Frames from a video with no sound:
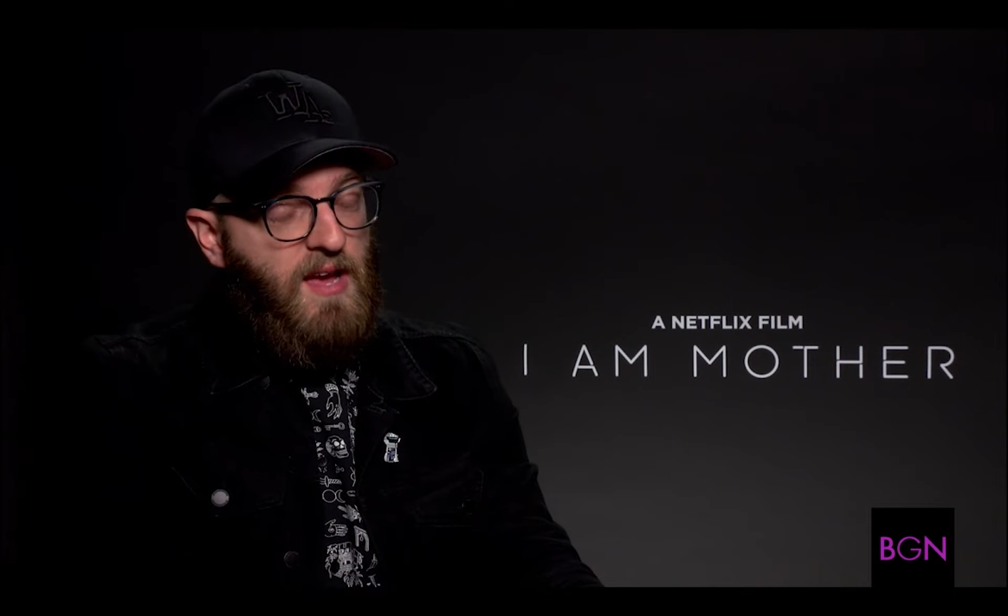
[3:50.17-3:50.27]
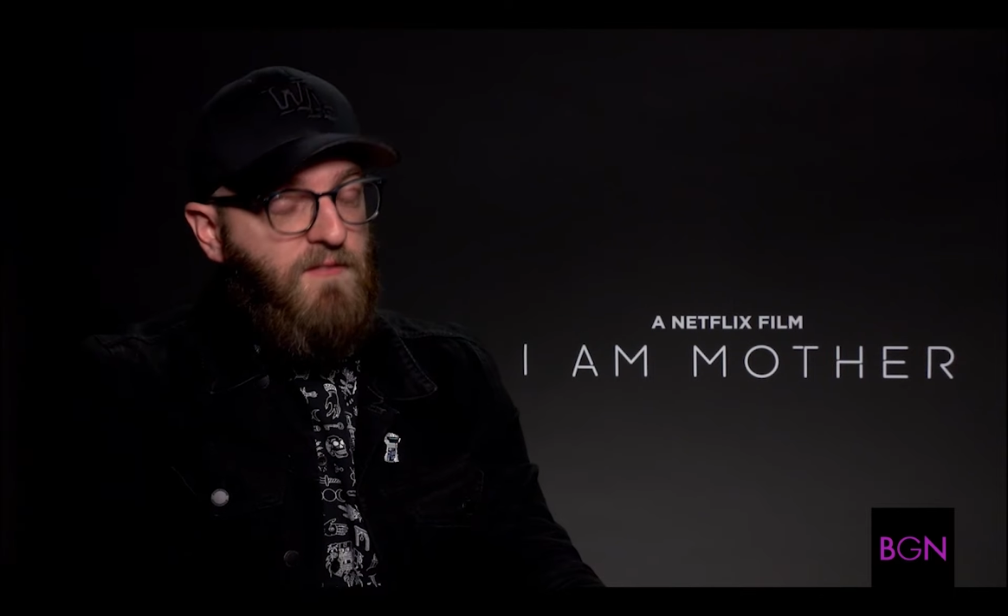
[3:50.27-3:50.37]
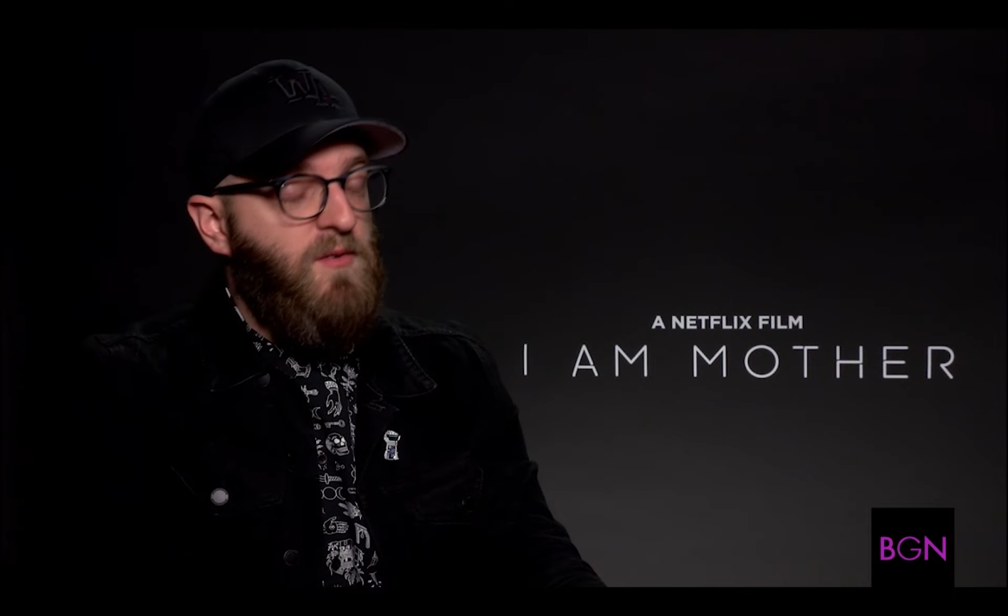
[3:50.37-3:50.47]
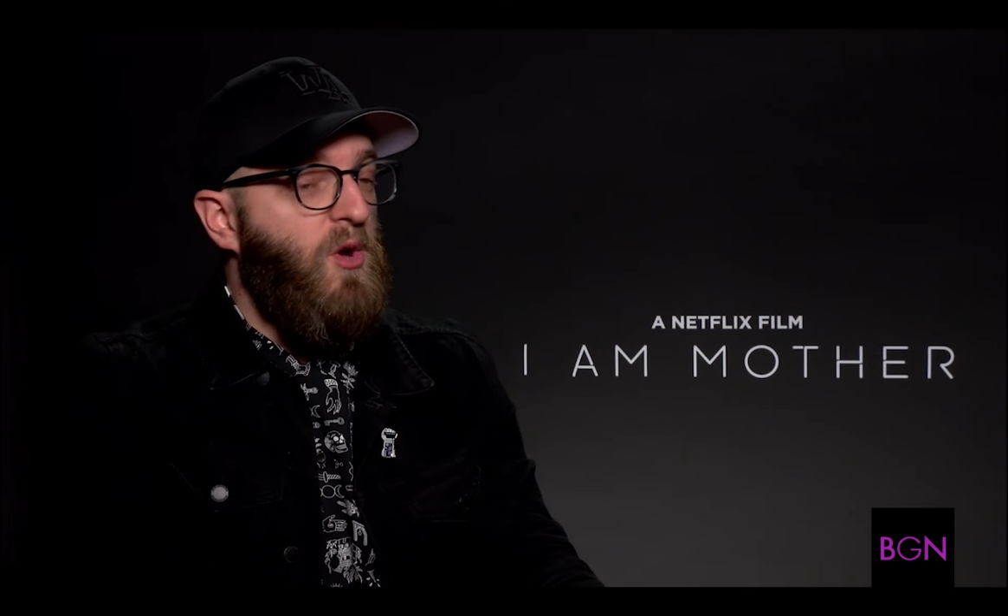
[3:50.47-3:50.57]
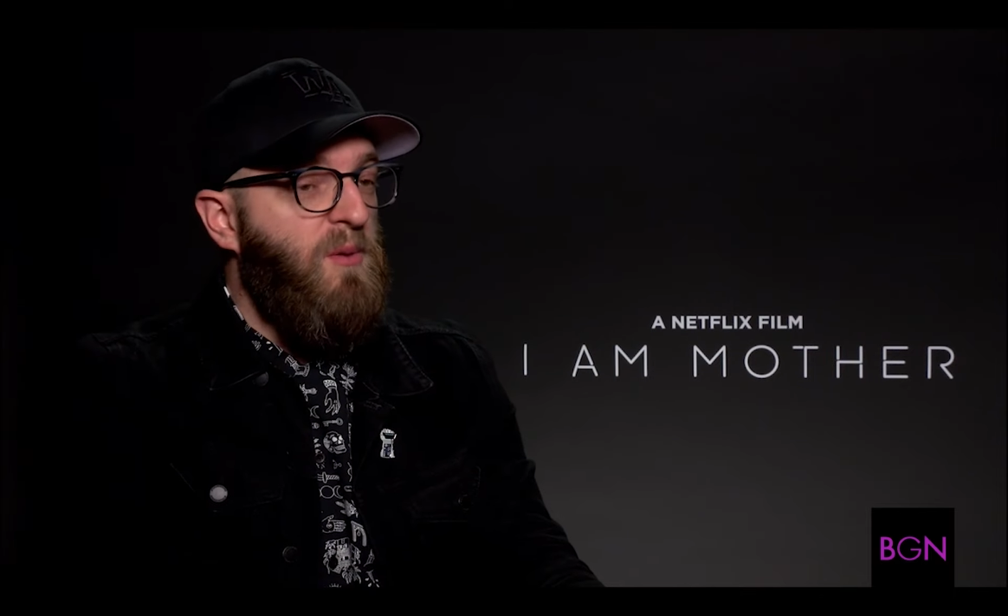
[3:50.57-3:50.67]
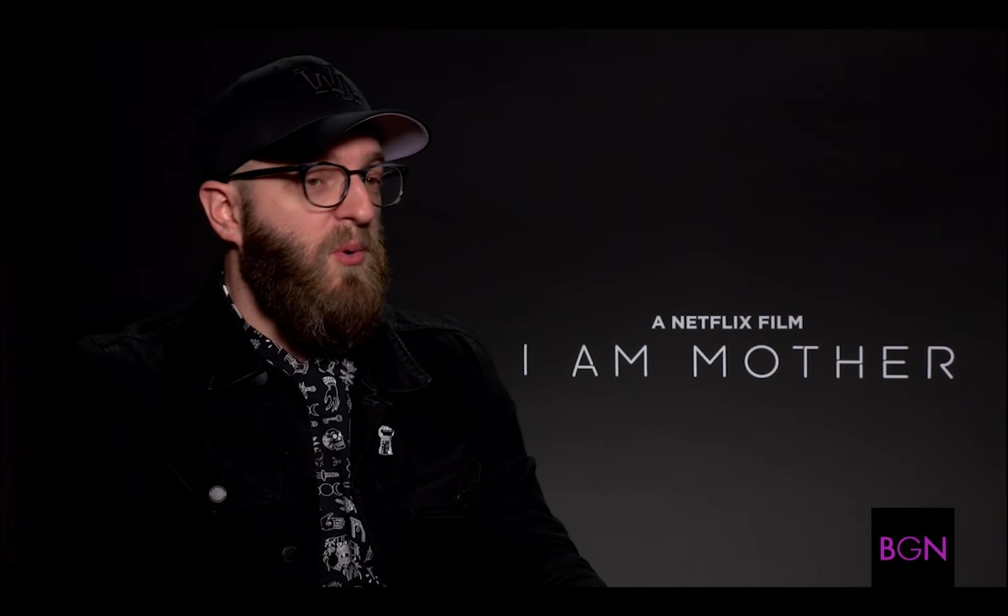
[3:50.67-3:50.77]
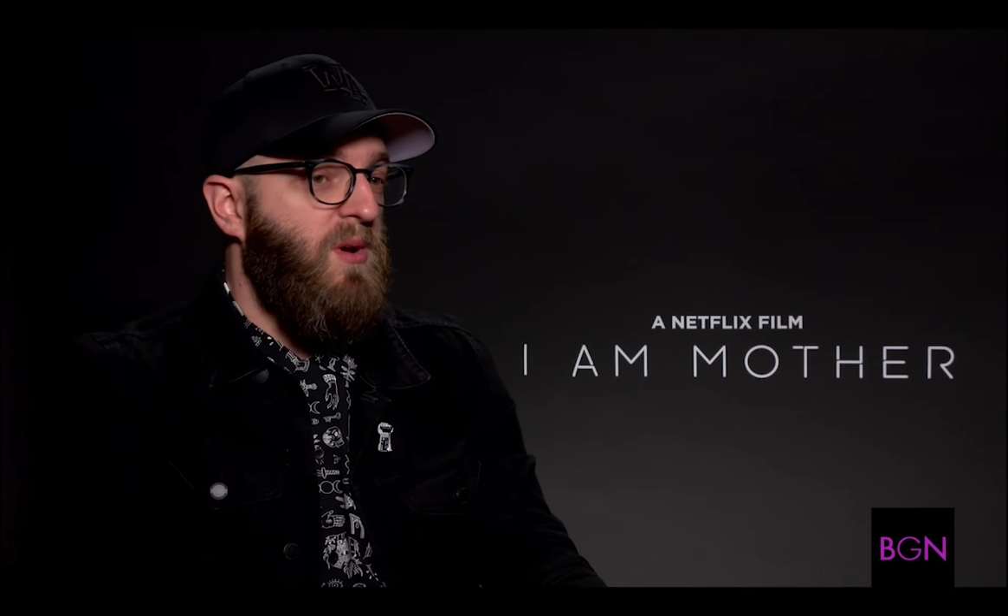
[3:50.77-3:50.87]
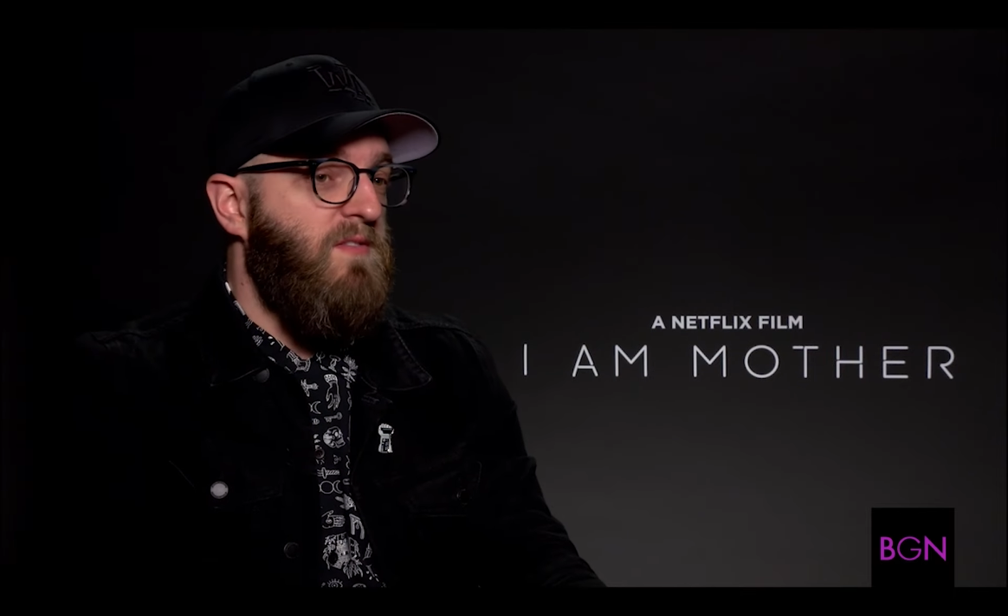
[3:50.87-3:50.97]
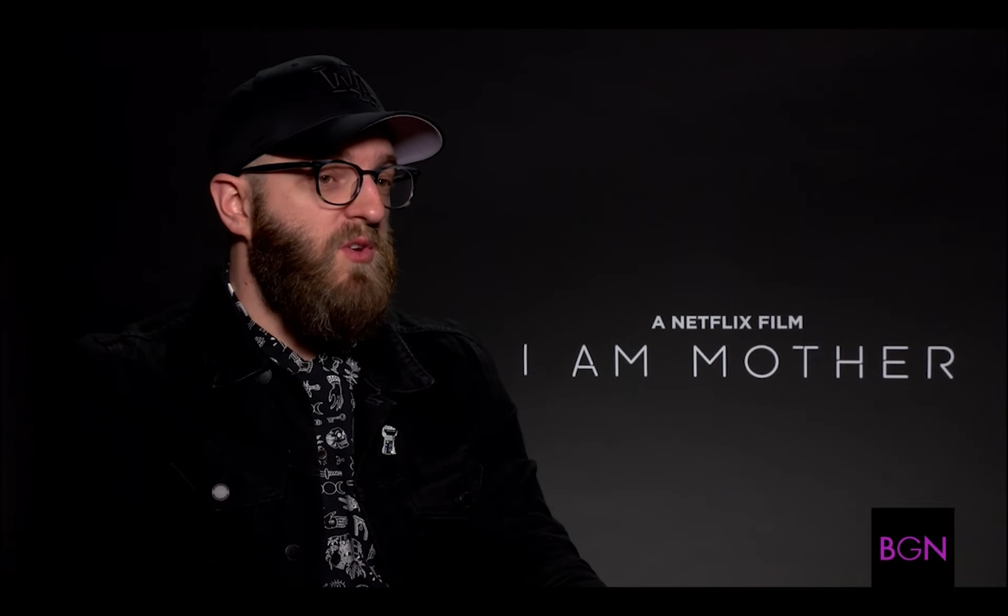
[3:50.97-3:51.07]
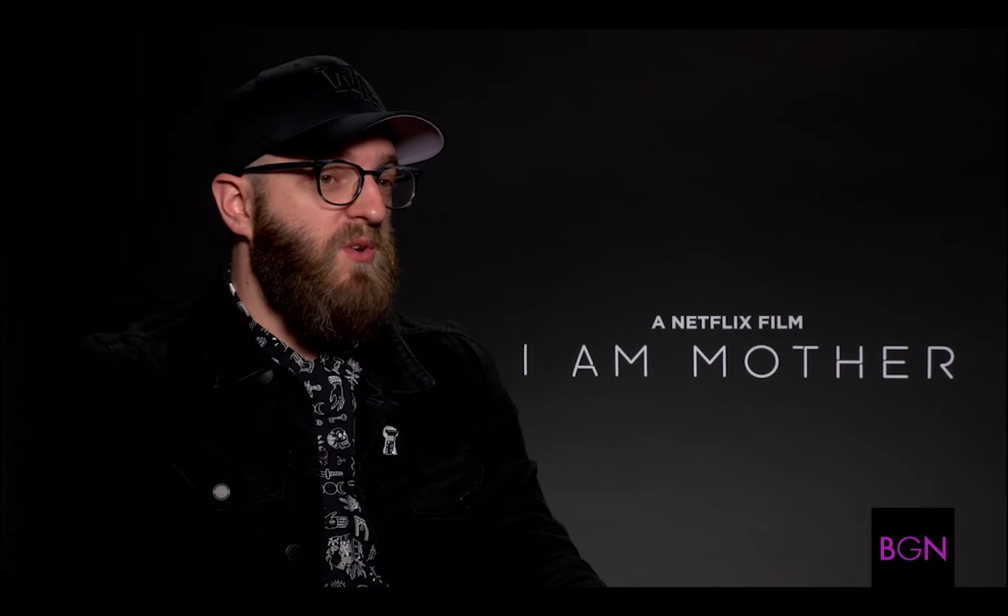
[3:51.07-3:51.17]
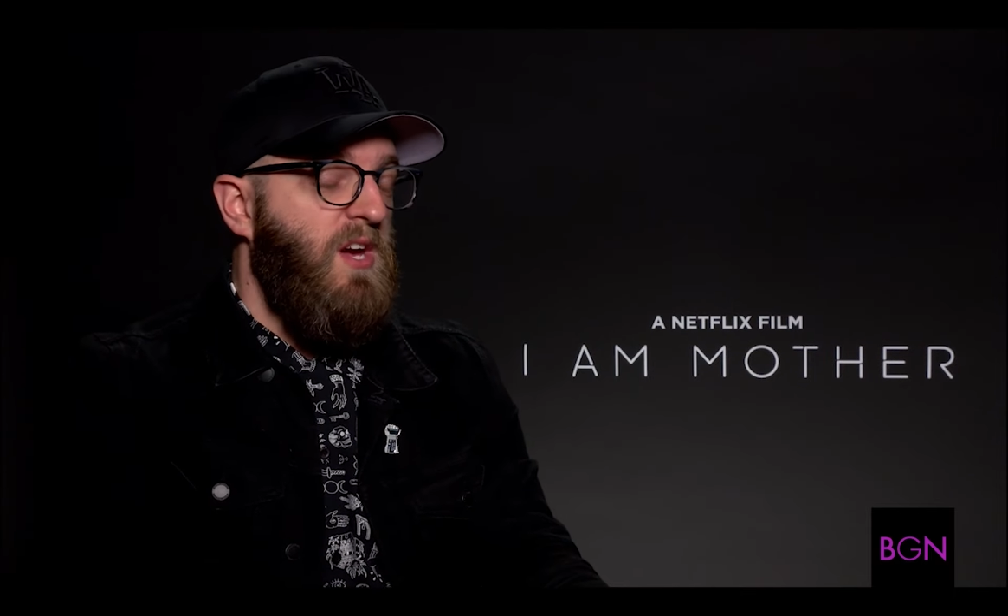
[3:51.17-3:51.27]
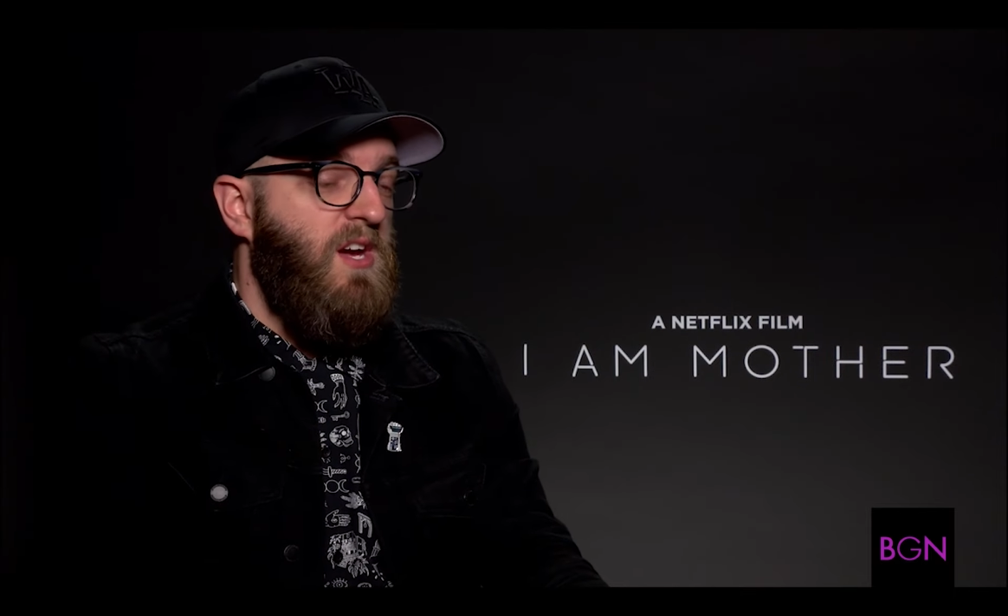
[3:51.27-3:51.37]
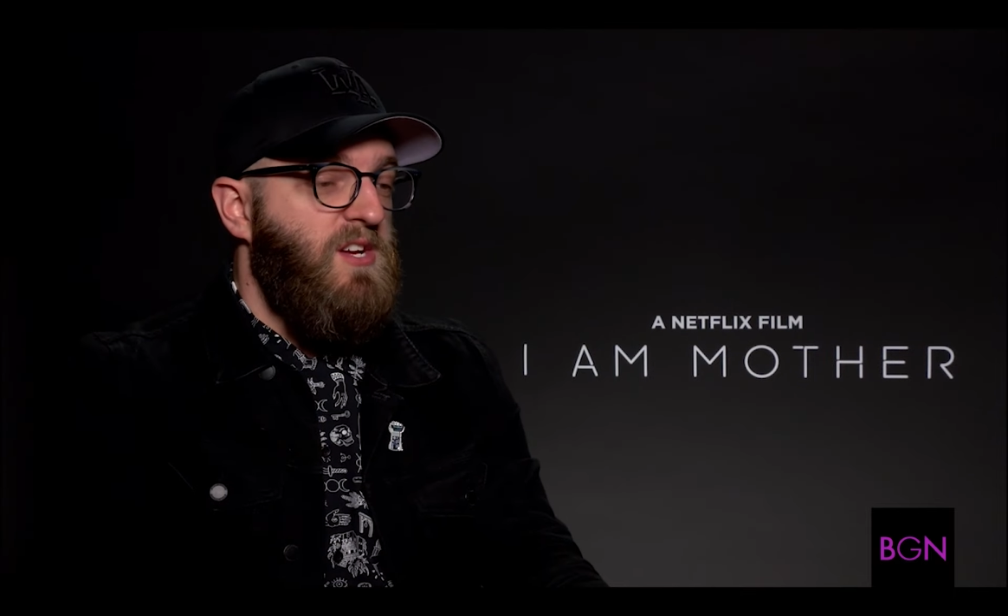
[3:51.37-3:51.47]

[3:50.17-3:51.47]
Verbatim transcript: Like from her point of view,